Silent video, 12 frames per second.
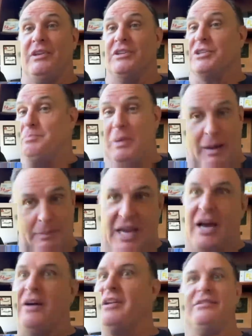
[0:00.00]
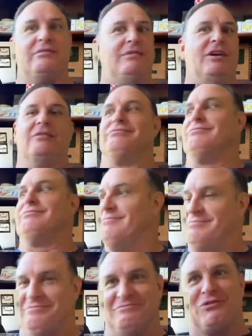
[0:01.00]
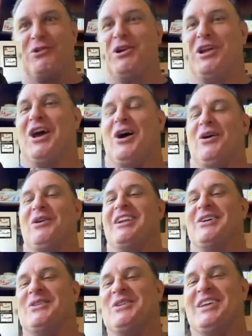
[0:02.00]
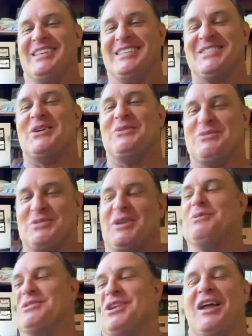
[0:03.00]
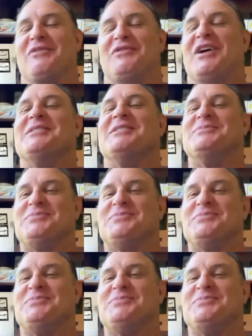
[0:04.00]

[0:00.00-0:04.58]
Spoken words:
You just pop down and you're free to go, you know. So it was a lot of fun.